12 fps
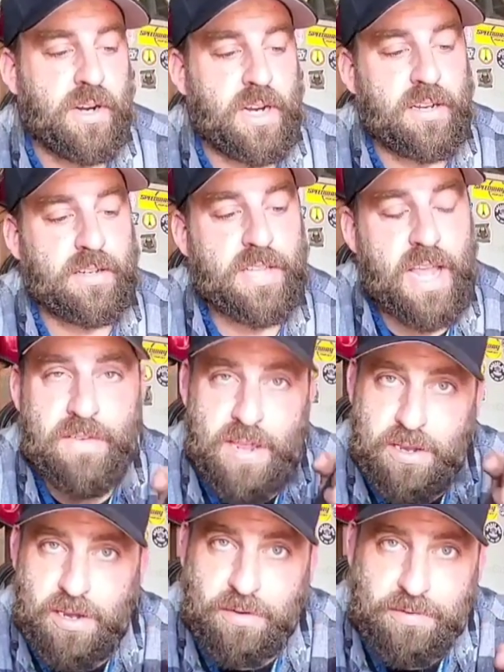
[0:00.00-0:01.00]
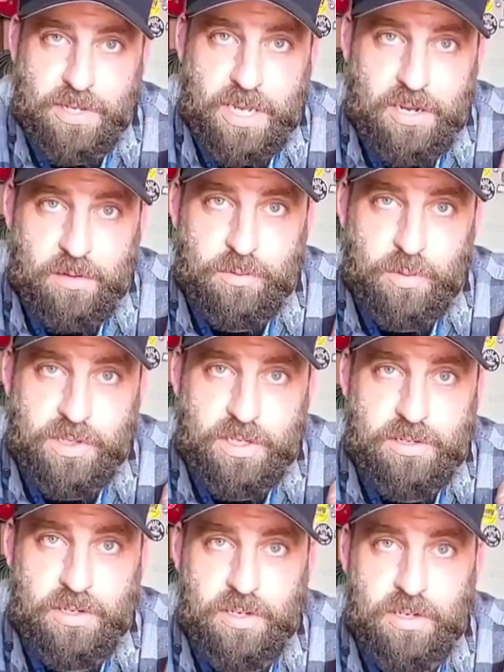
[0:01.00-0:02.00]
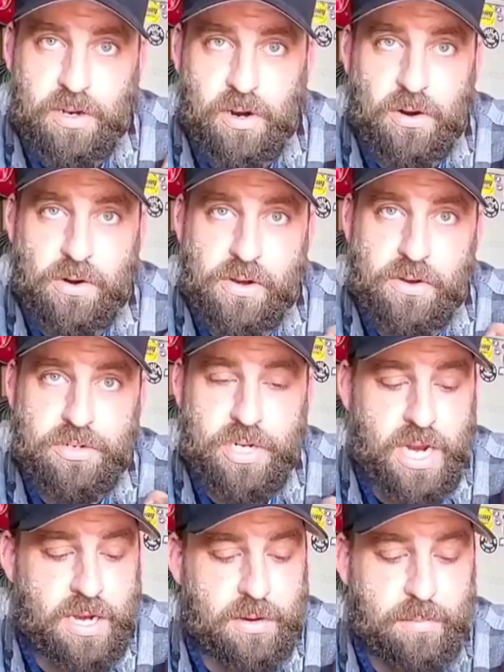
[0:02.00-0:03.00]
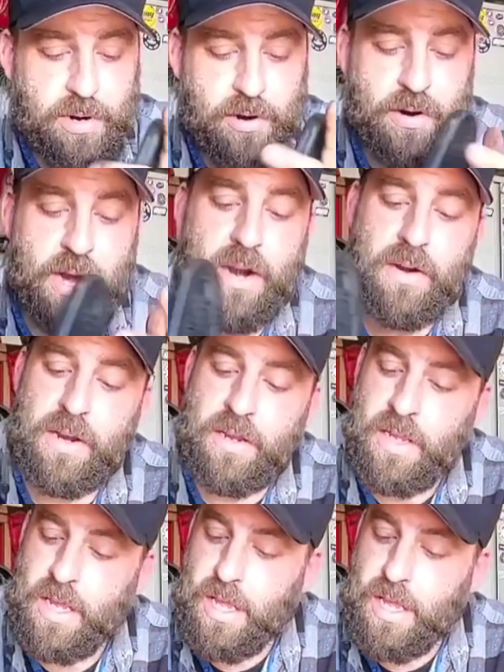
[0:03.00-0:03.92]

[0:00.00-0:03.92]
It does have a cover that comes with it to guard your chain and your bar area.